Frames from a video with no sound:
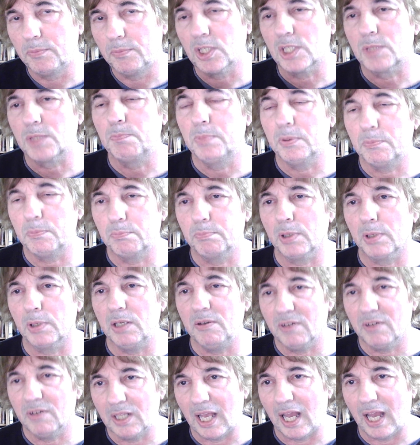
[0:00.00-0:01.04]
Just be
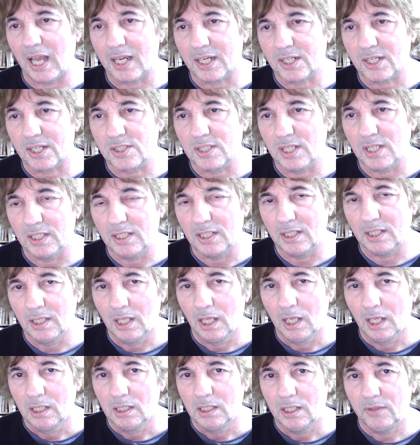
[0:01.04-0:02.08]
relaxed, and
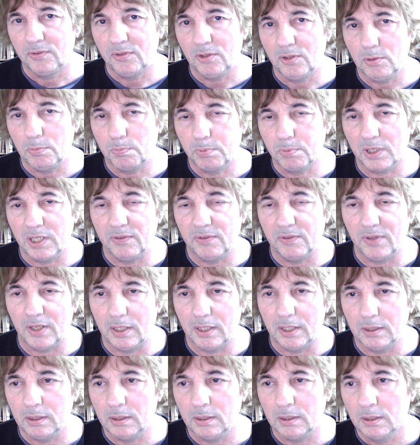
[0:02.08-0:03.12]
if you breathe
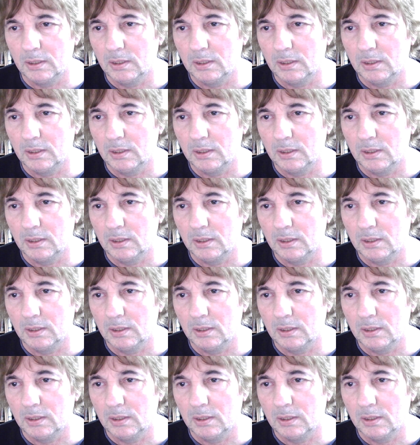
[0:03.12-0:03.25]
in,